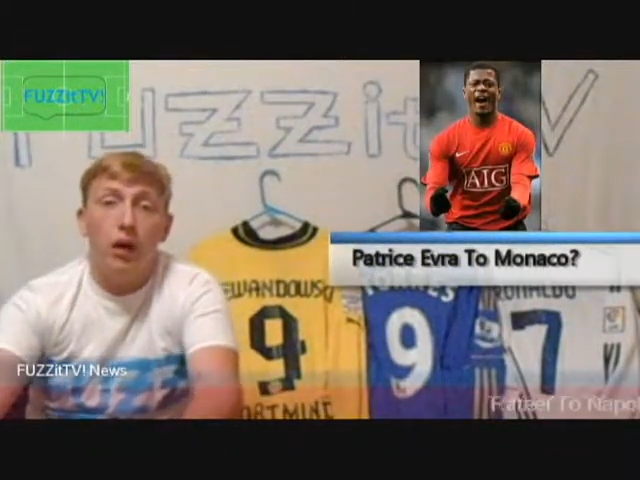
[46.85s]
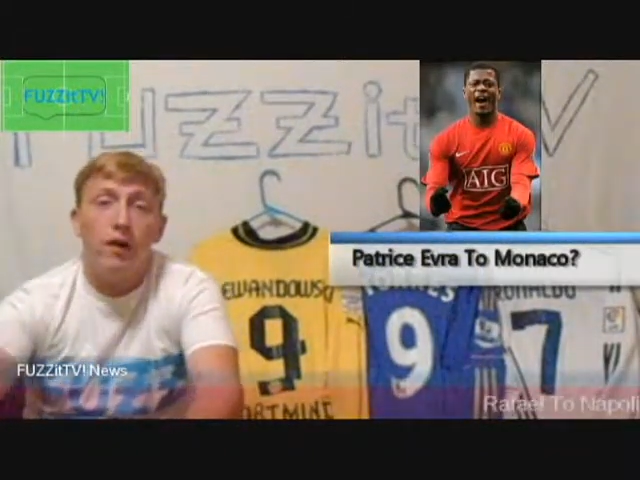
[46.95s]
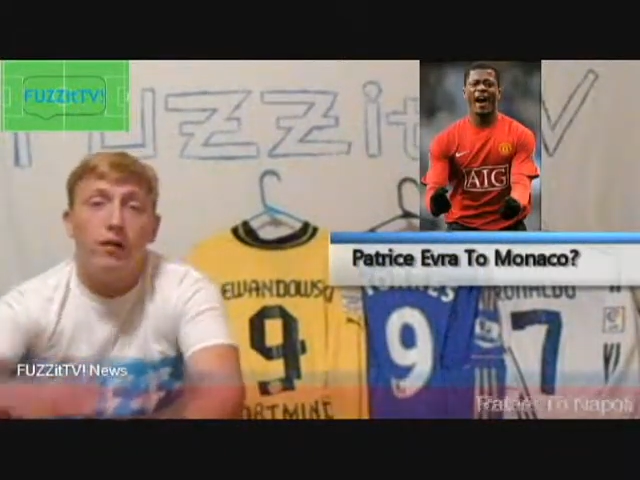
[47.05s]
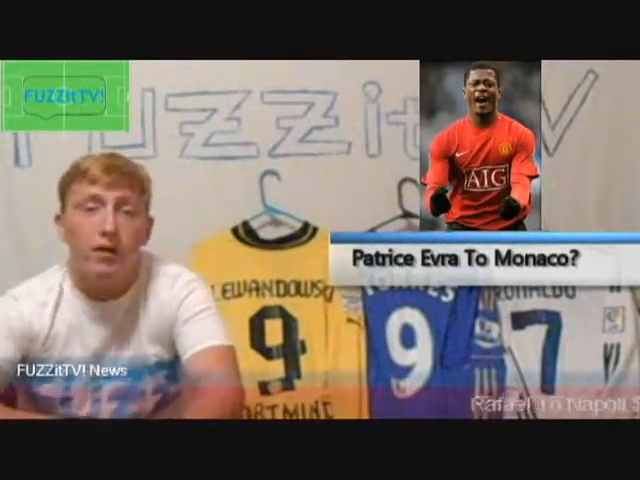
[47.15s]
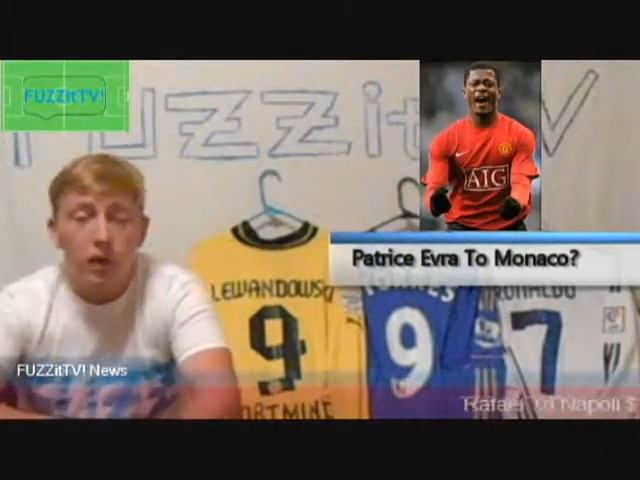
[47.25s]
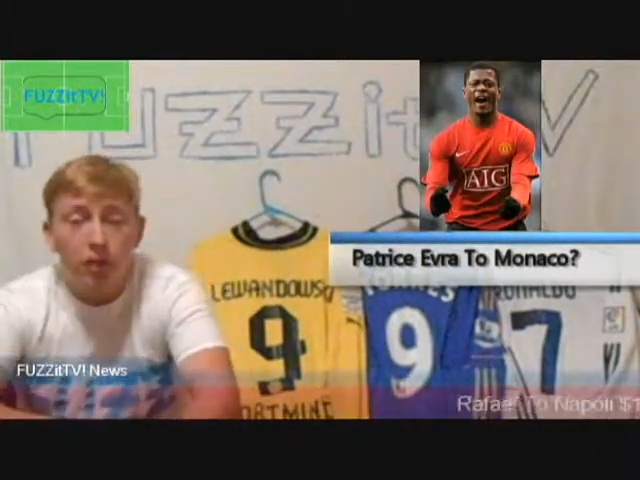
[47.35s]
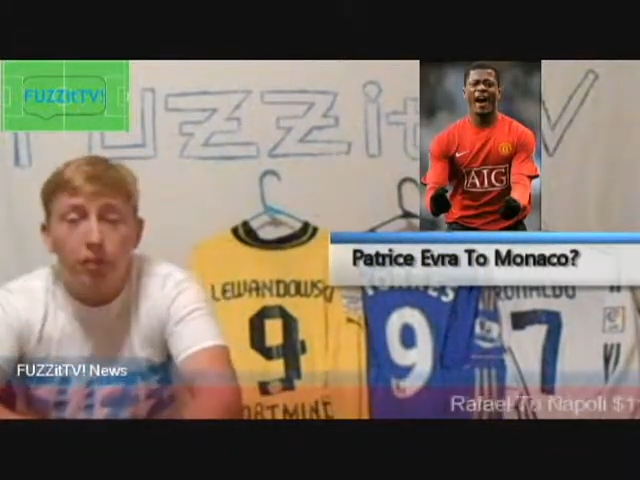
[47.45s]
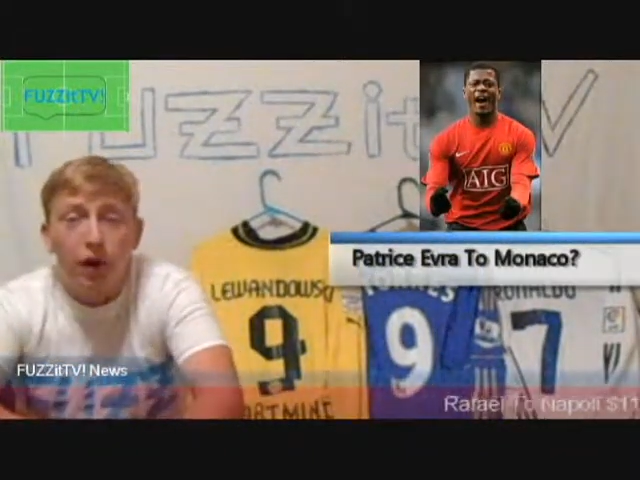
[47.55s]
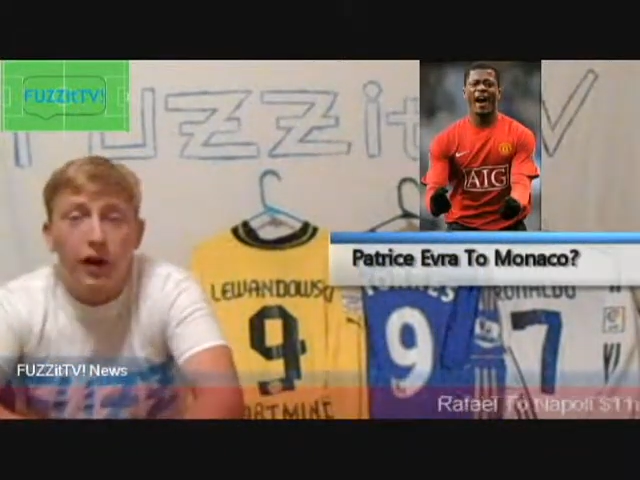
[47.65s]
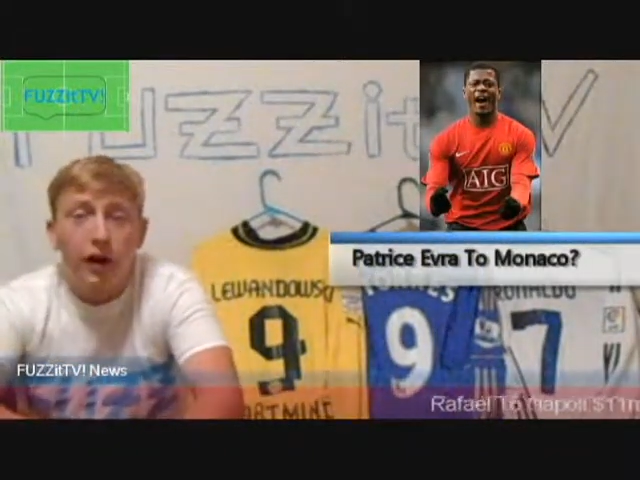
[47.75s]
Evra's going to
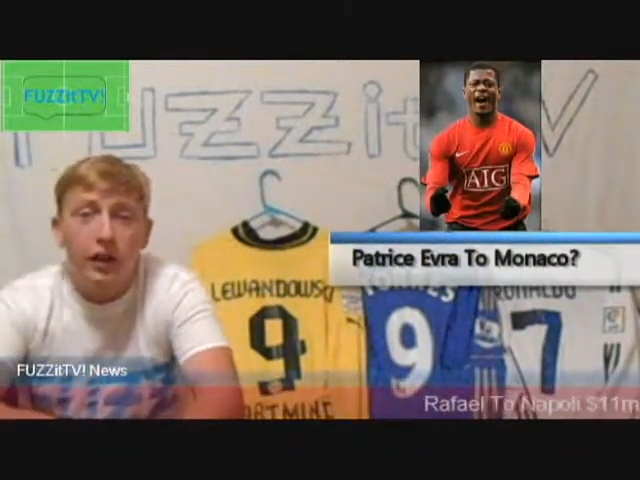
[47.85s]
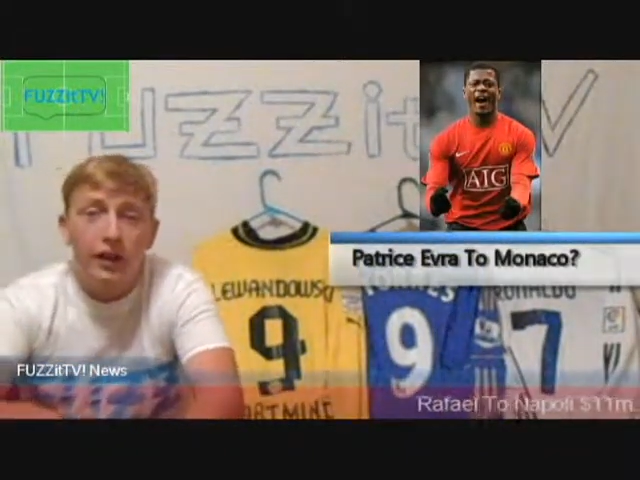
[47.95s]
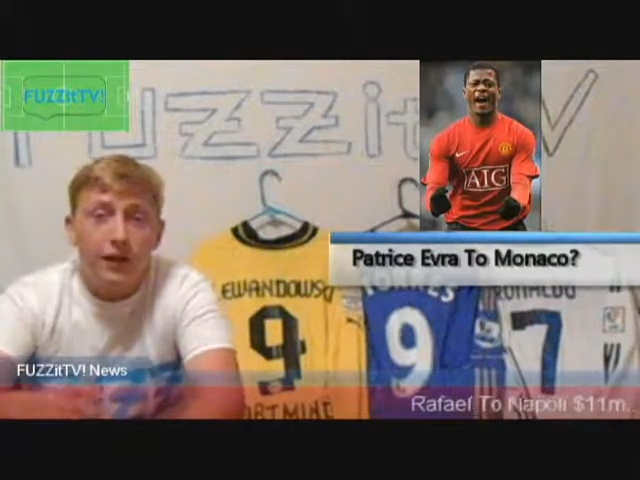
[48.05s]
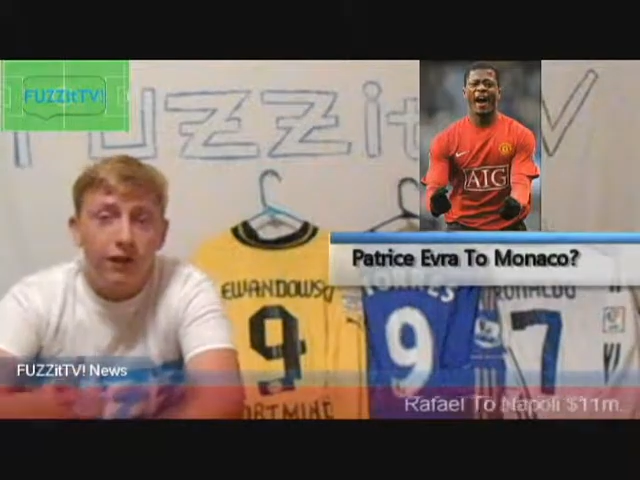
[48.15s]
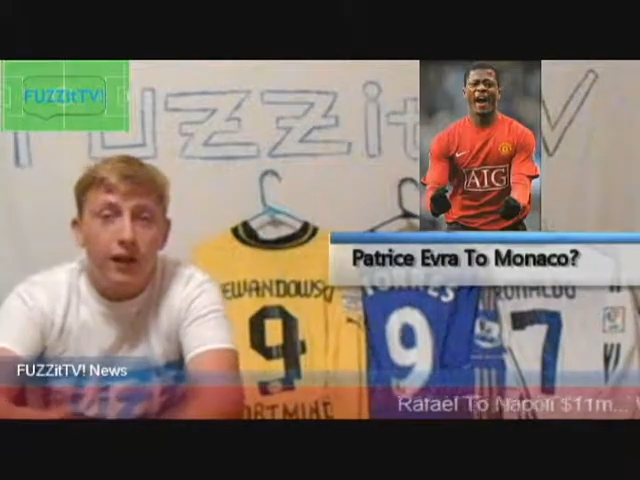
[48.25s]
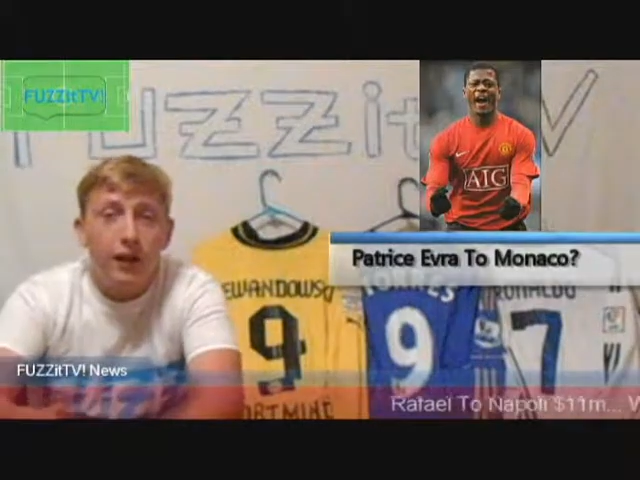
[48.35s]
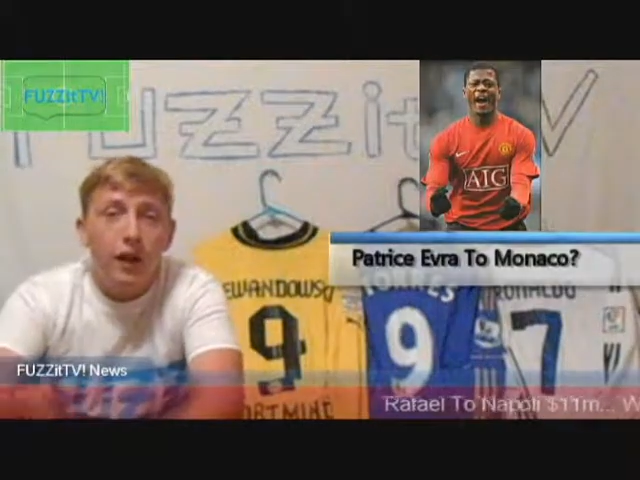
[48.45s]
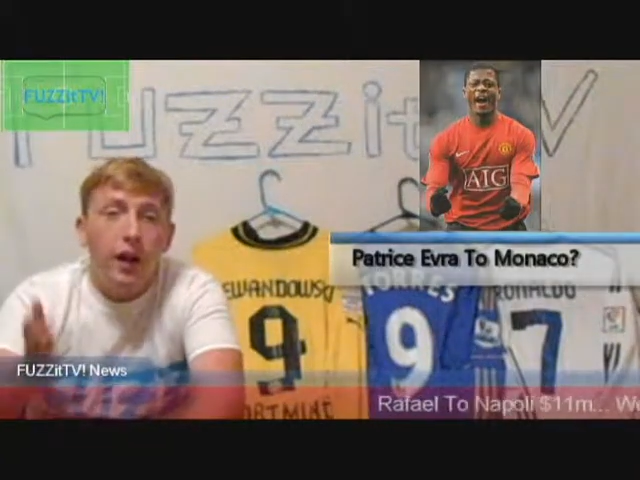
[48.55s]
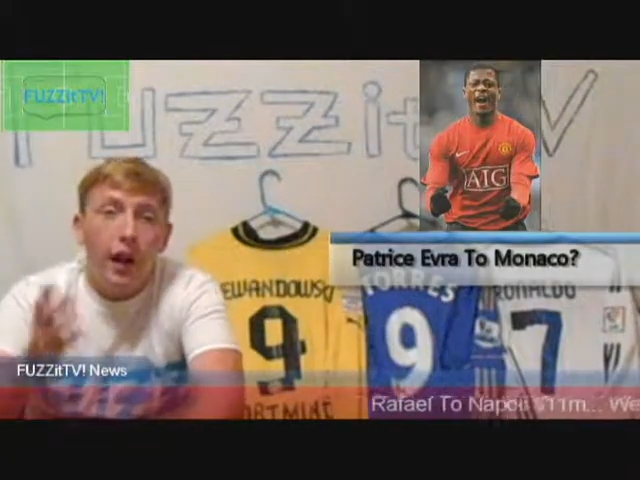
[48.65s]
plan on leaving